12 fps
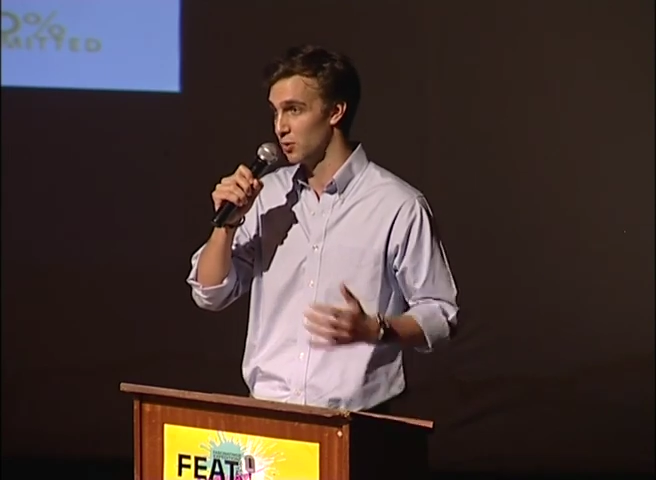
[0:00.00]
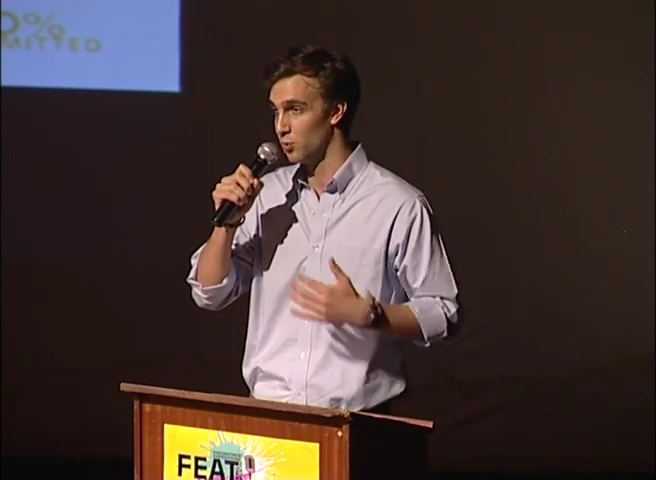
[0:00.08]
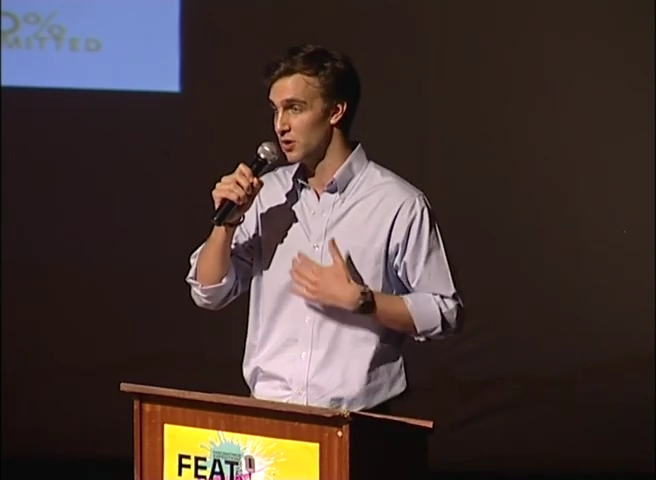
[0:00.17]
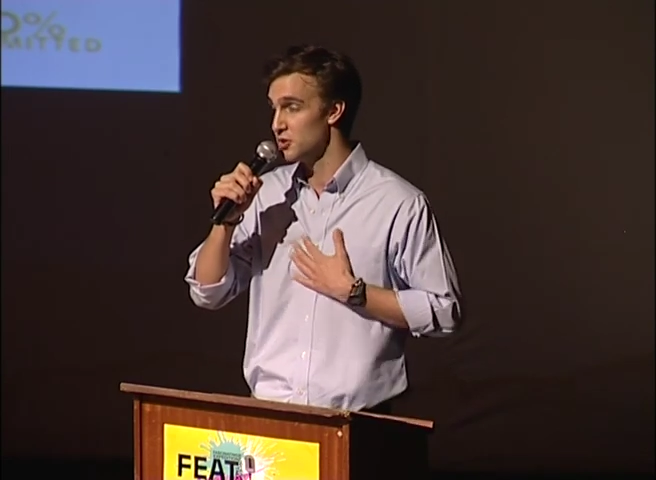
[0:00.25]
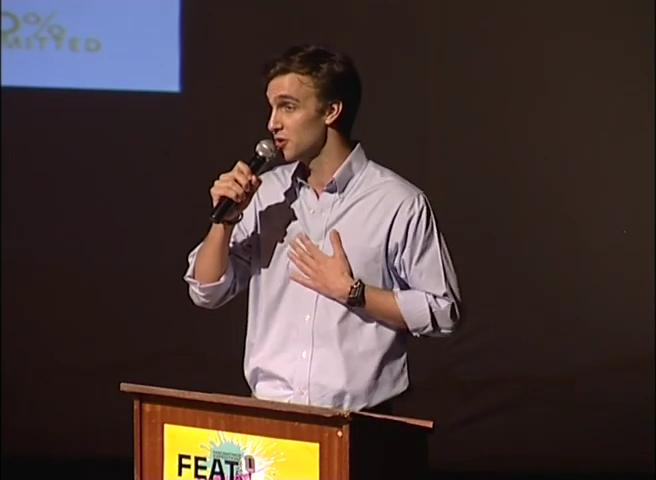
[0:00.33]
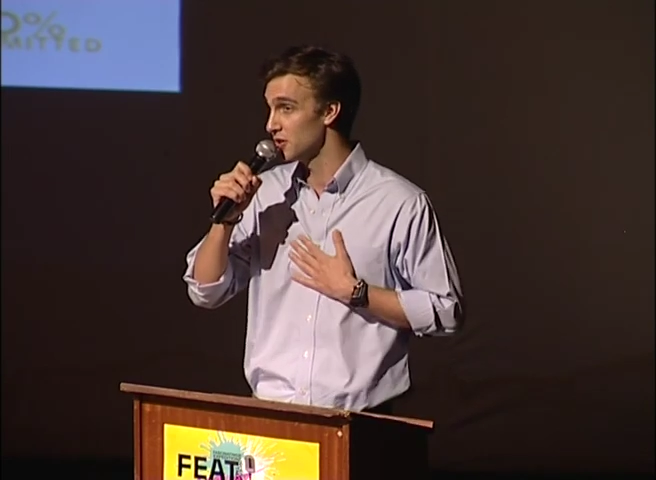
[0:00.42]
We're
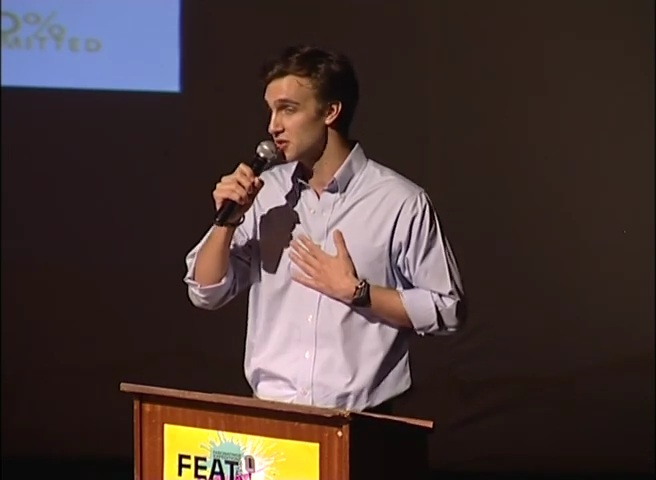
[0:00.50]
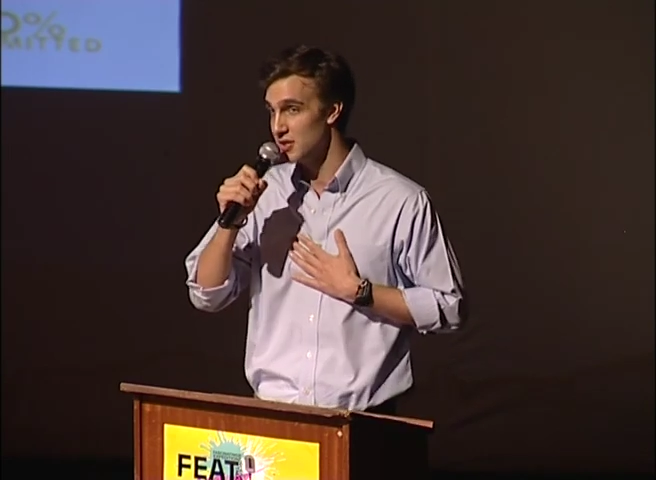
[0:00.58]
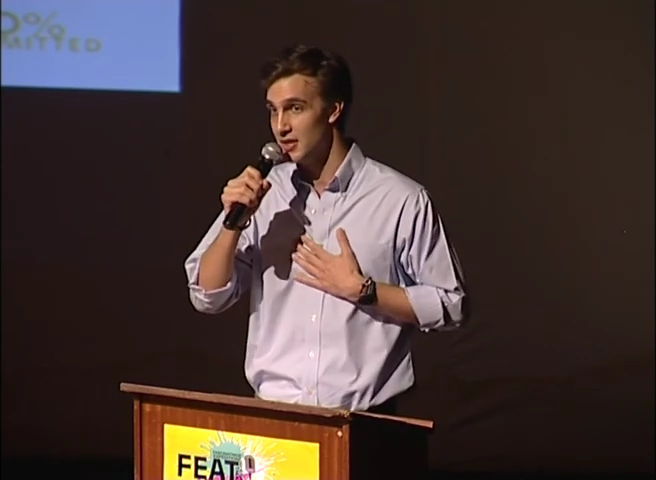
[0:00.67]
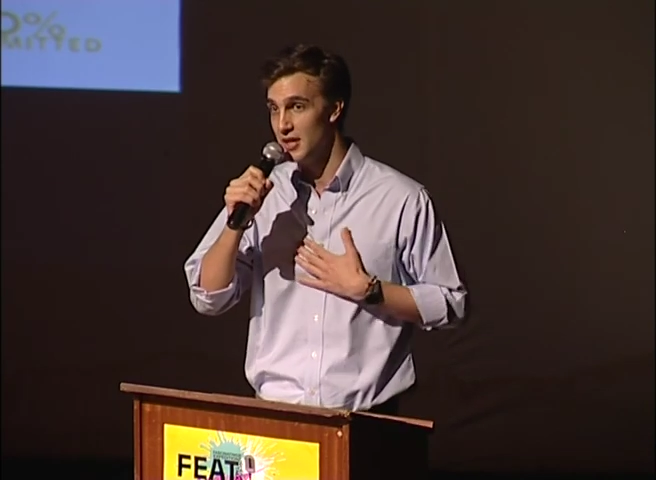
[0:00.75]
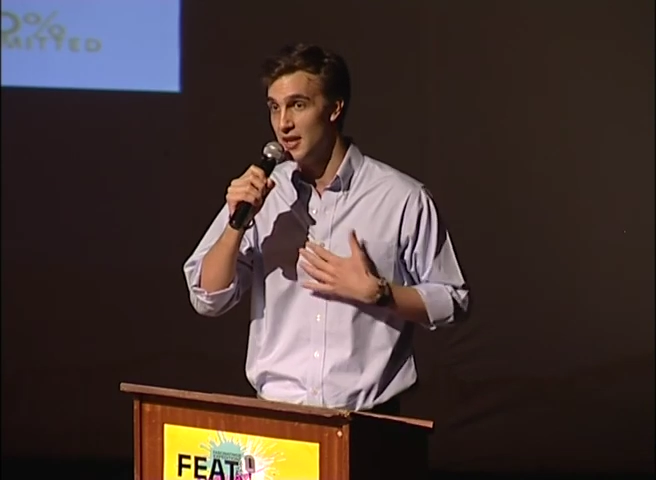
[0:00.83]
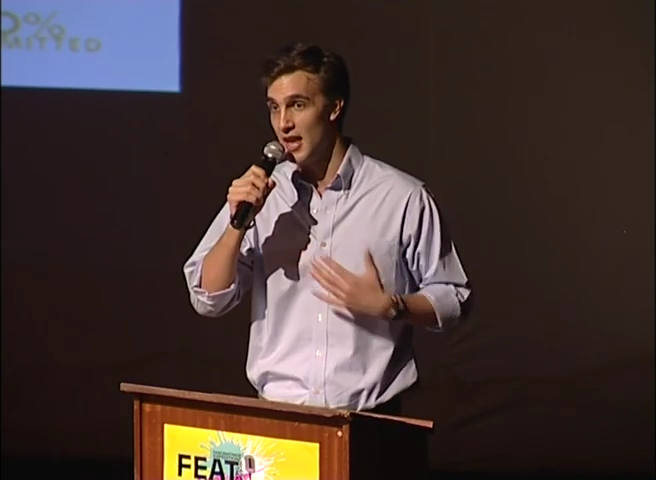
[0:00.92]

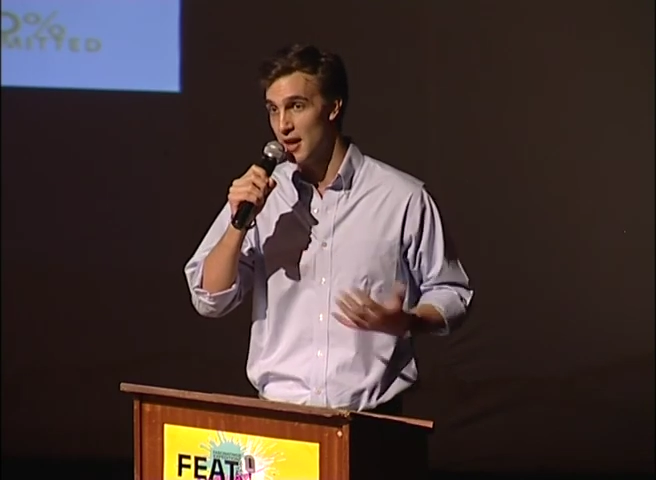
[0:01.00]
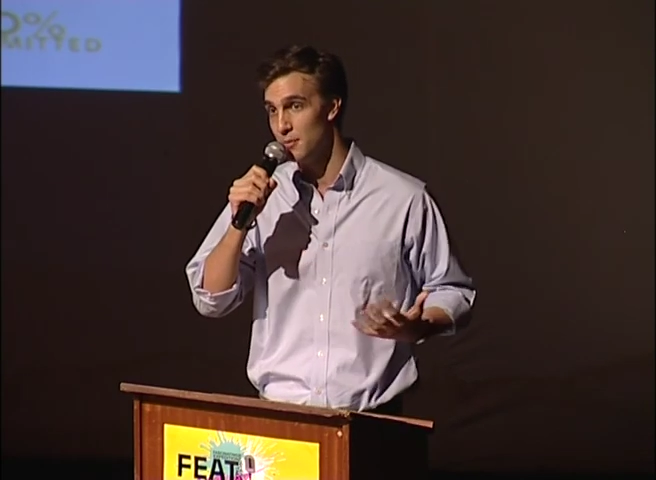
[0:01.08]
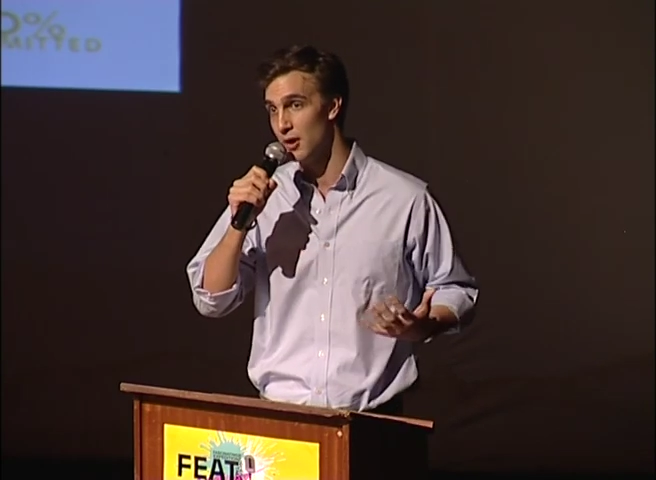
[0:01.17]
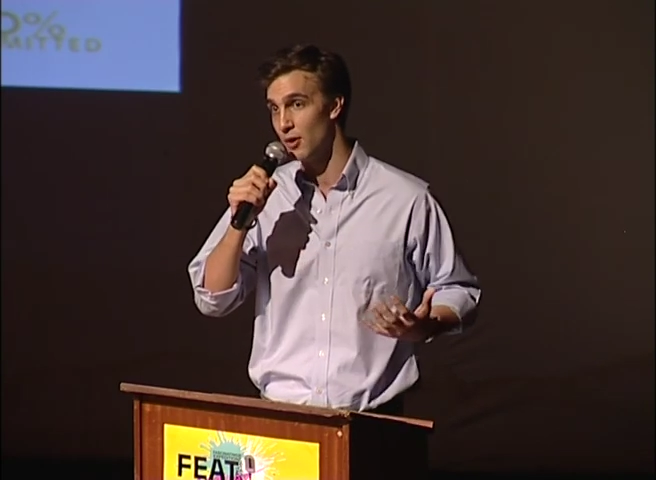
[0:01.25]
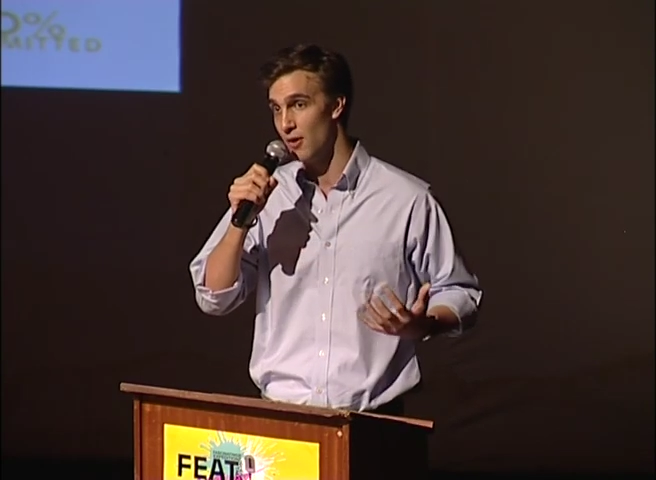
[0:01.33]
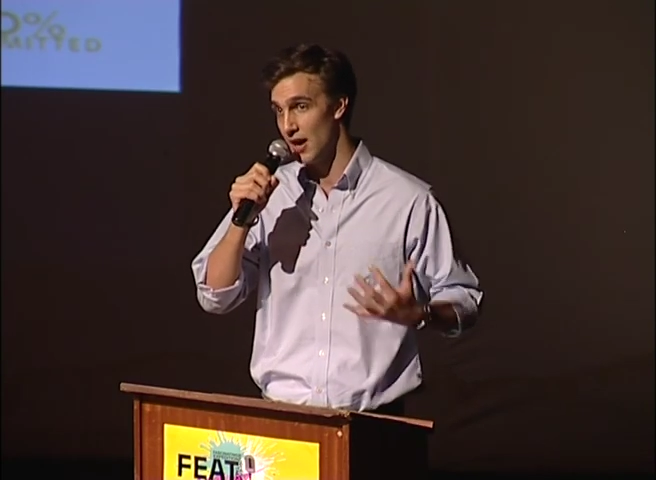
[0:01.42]
traditionally a
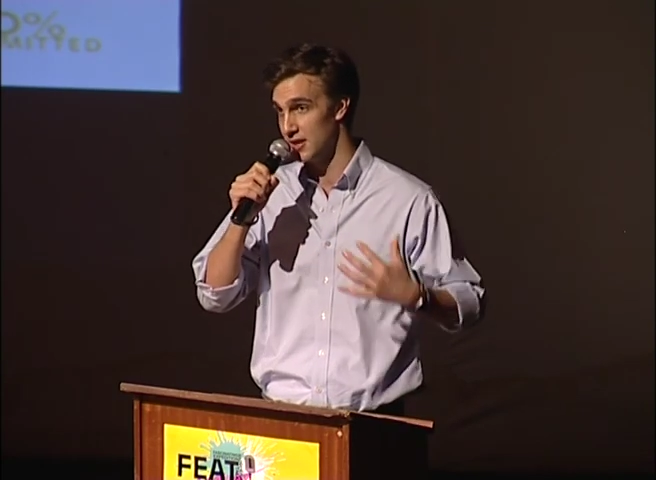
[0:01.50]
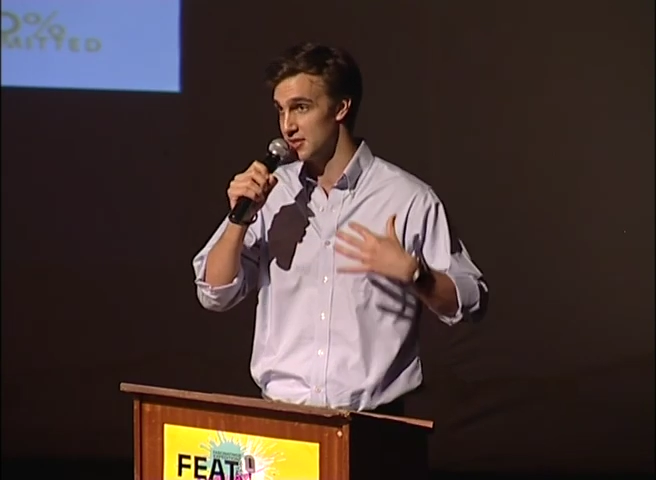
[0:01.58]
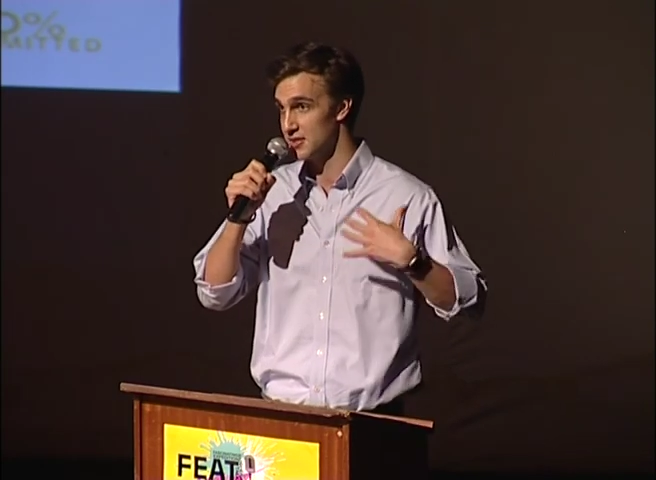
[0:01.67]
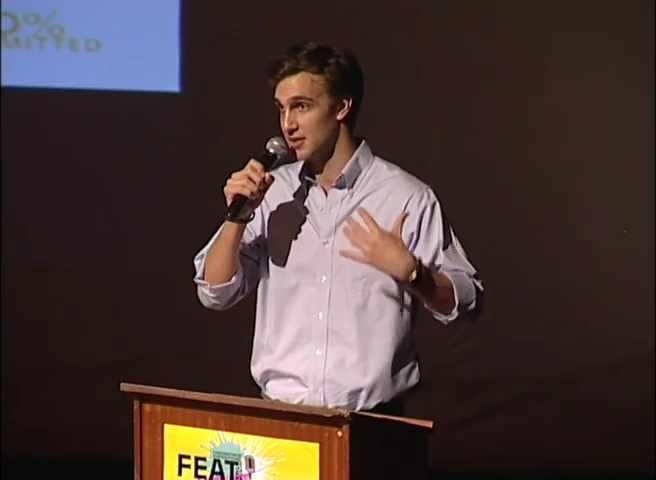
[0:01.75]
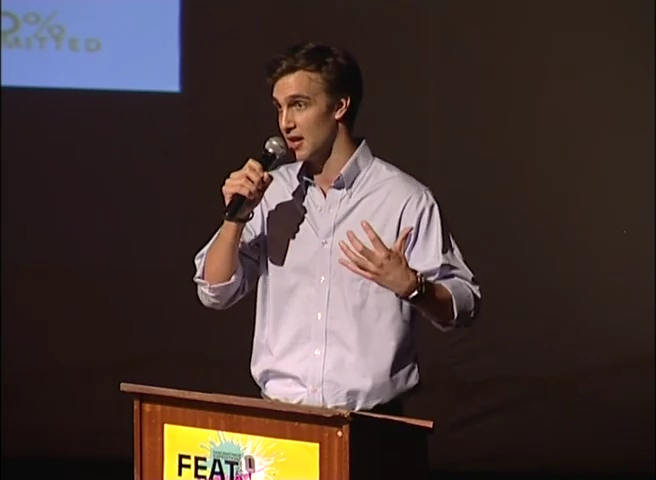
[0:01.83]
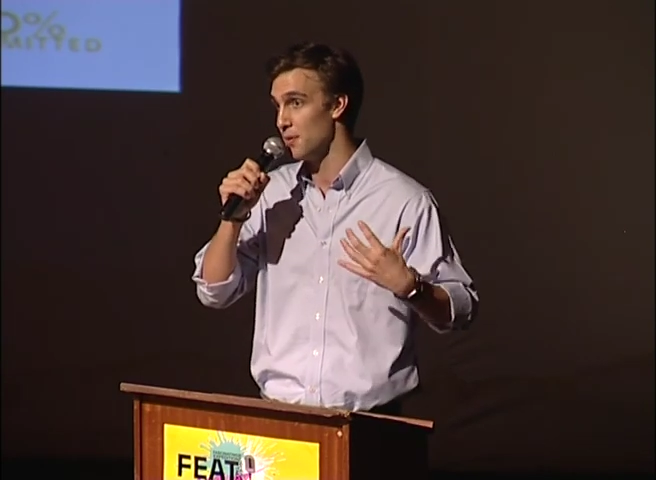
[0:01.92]
naming
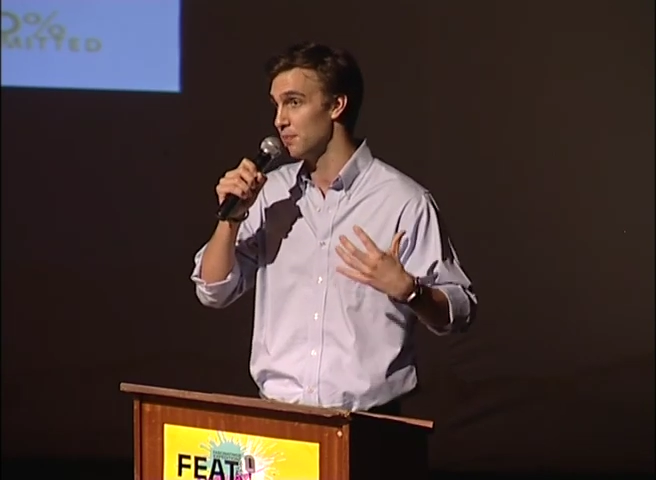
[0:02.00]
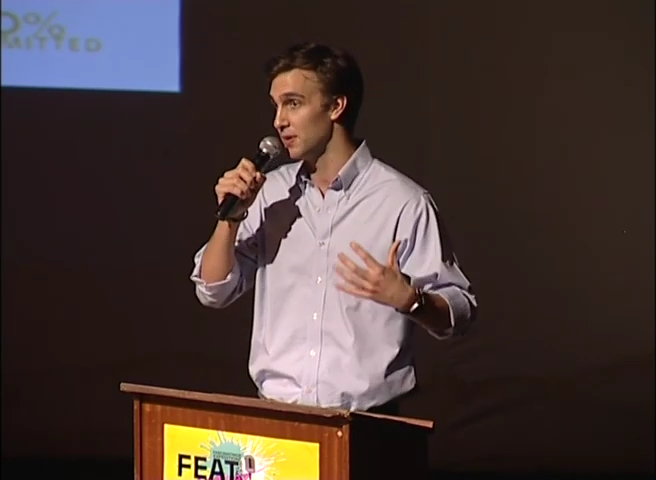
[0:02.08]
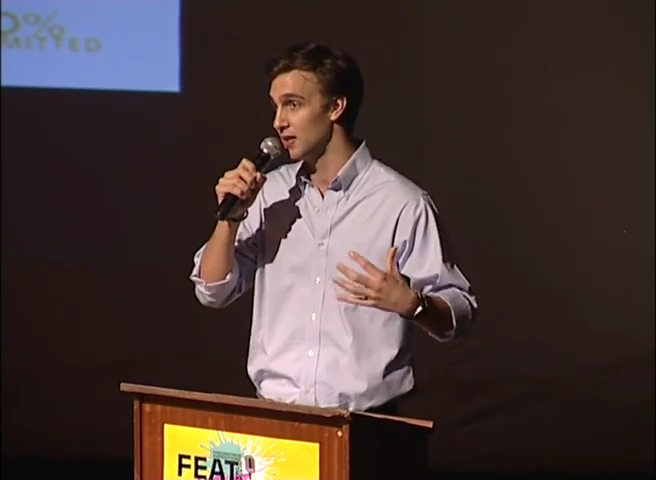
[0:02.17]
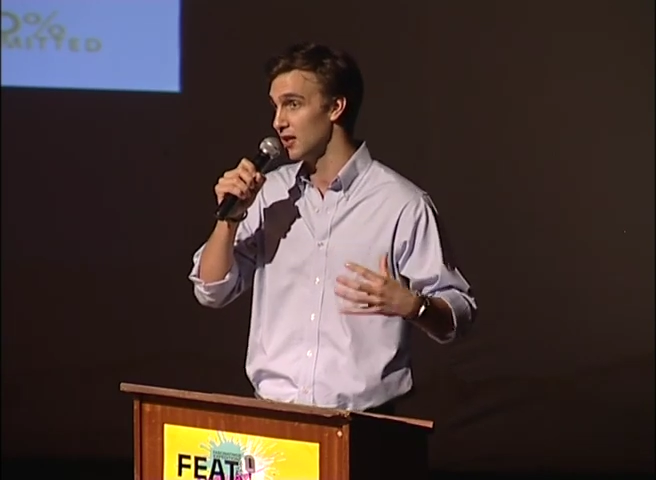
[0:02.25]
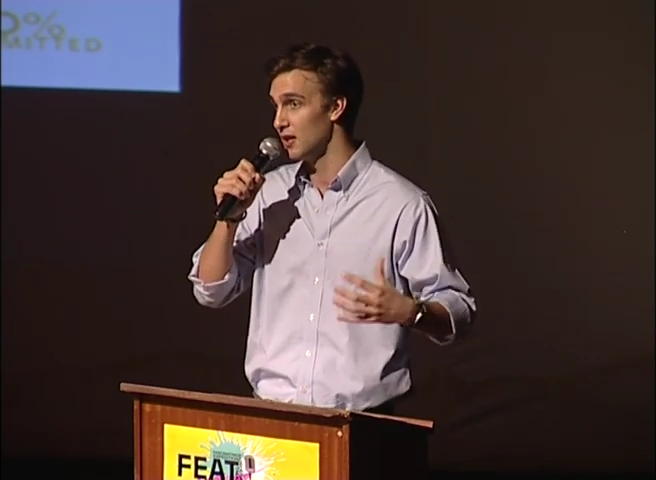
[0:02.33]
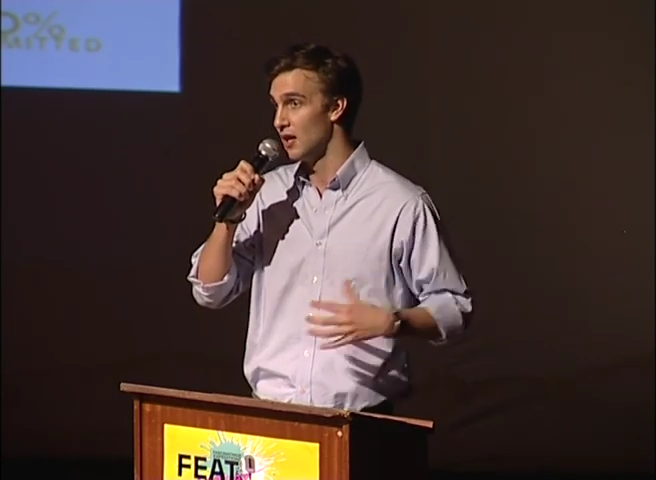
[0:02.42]
rights
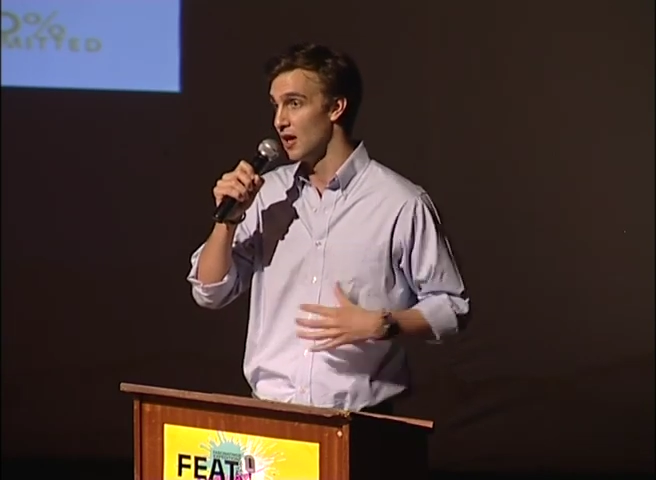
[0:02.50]
company,